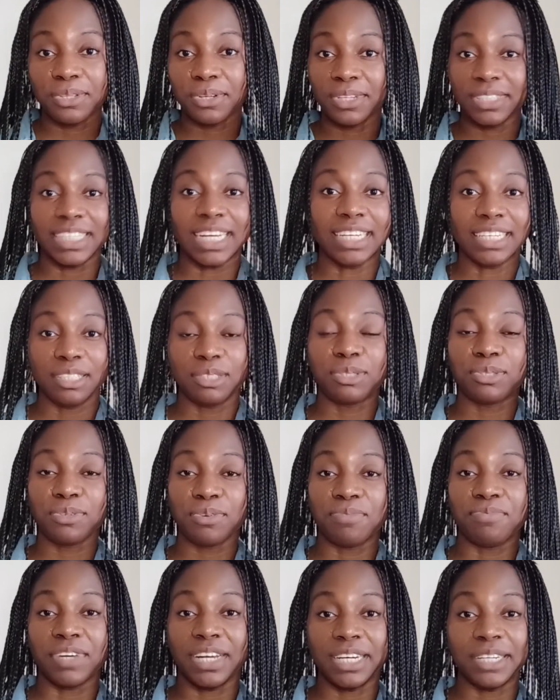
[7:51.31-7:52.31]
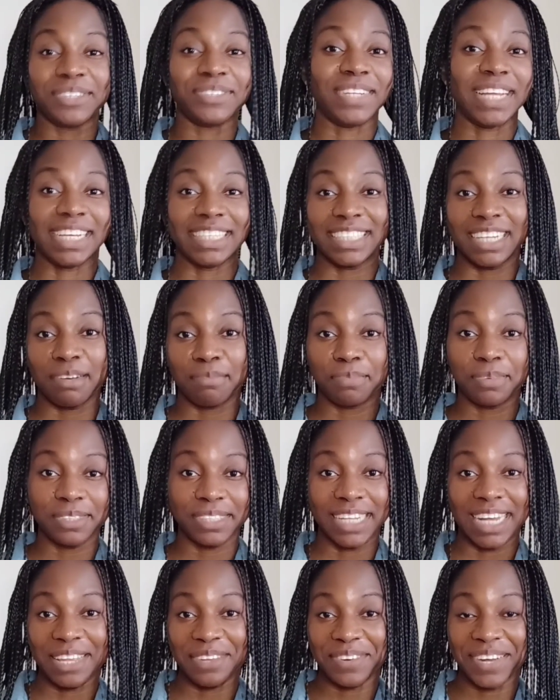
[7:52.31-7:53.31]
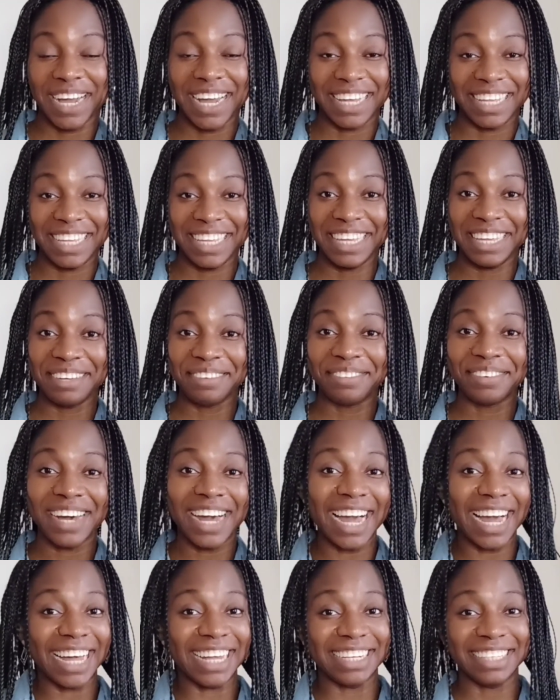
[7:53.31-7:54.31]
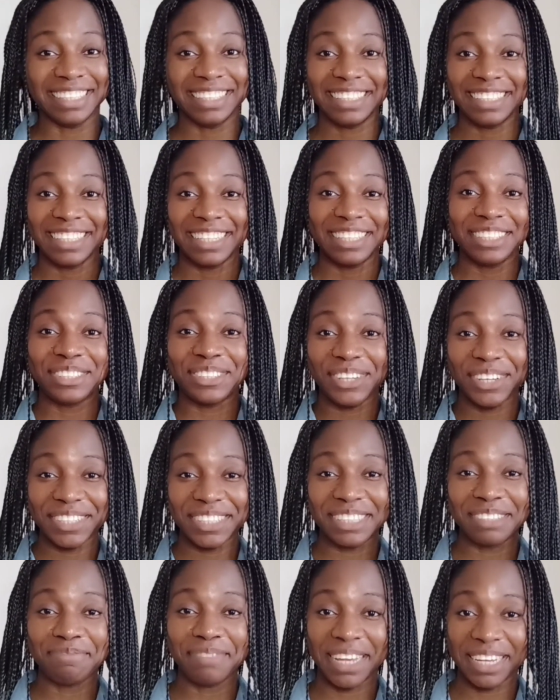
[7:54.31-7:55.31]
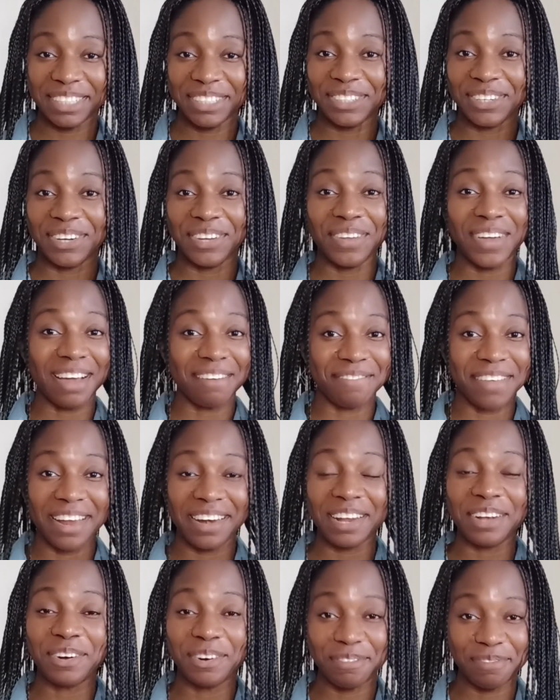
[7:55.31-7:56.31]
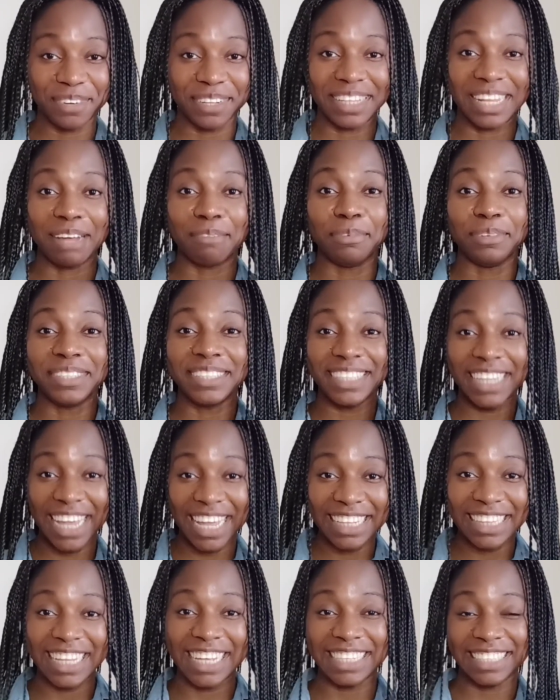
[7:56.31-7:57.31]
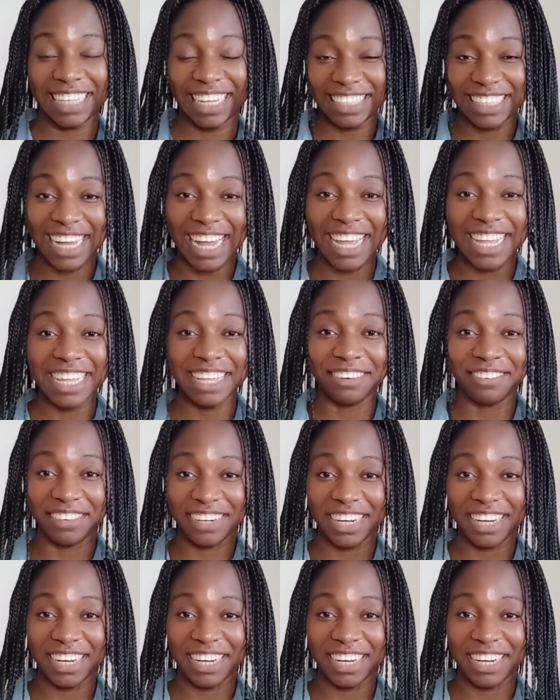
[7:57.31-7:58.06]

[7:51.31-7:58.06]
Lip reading: Those are the 2 very good examples that you can give, and just make sure you are very comfortable. Say things that are in